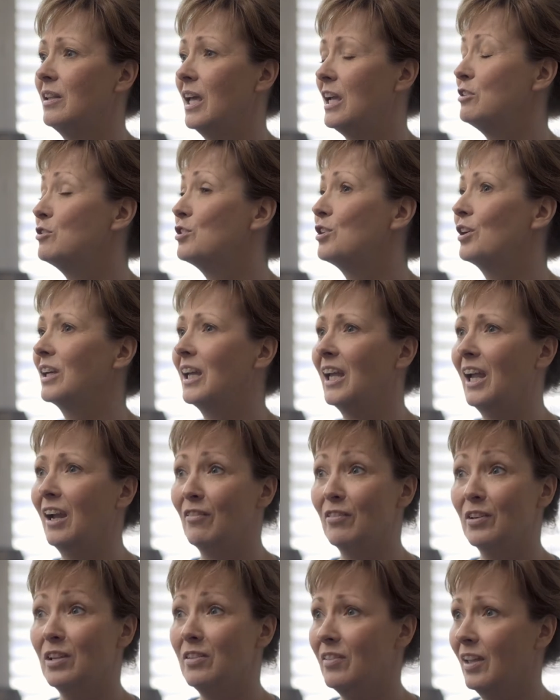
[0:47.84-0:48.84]
they took
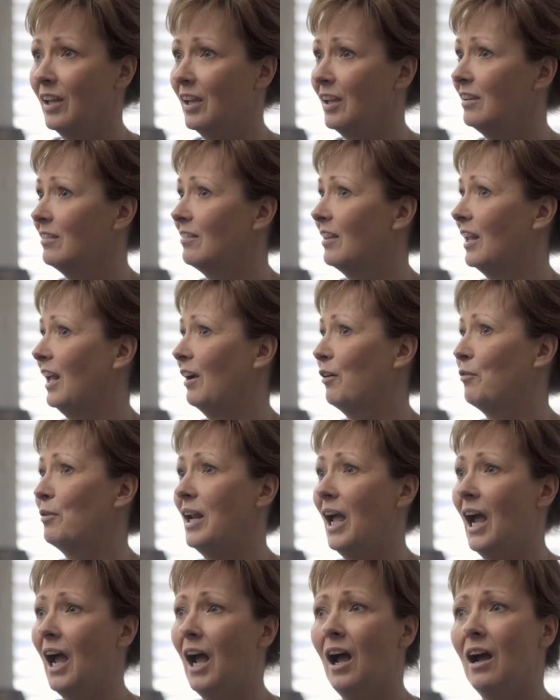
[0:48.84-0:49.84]
everything that I
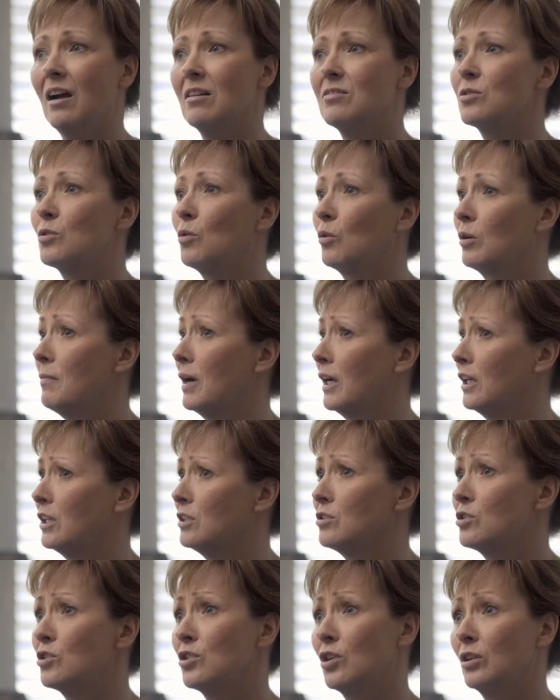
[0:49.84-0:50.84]
would ask or my
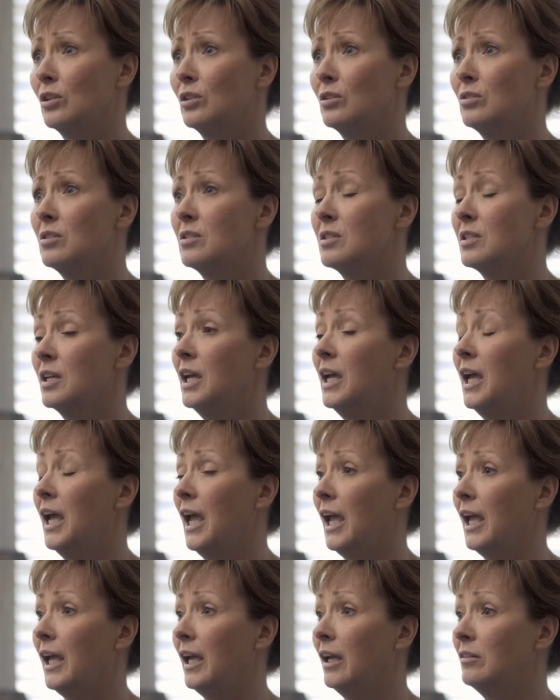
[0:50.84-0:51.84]
concerns,
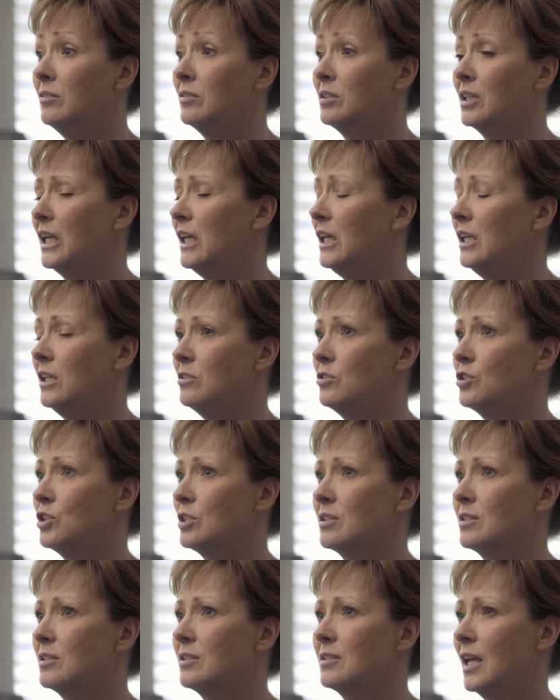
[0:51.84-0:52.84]
and he didn't
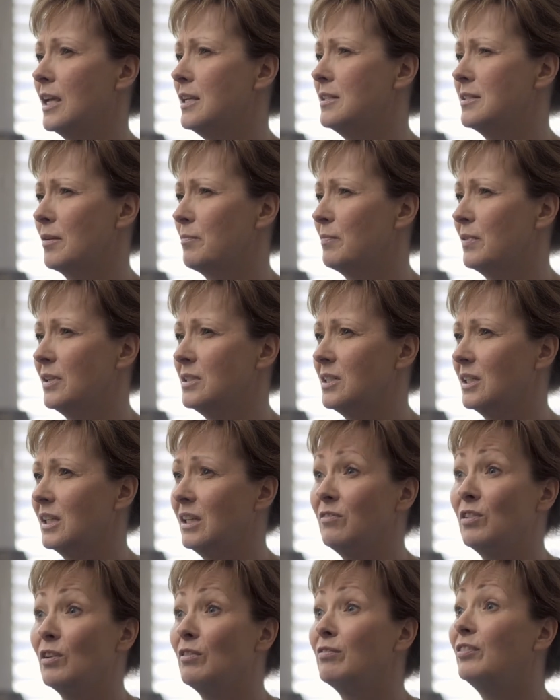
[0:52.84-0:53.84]
just say something to
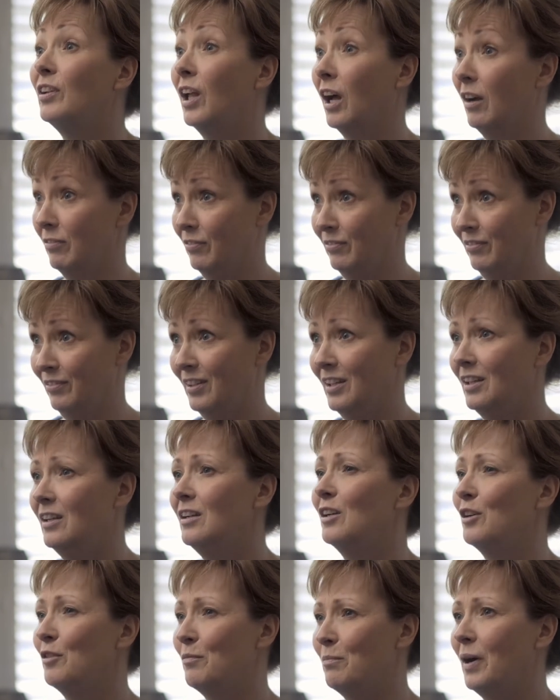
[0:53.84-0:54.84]
give you fluff,
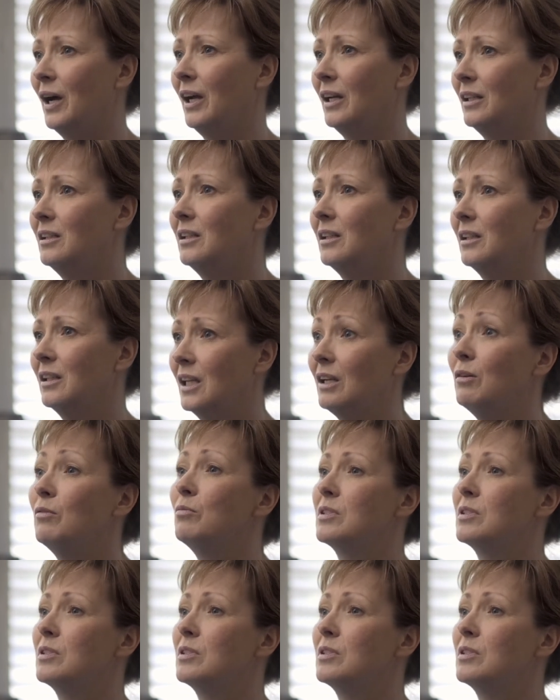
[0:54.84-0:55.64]
but he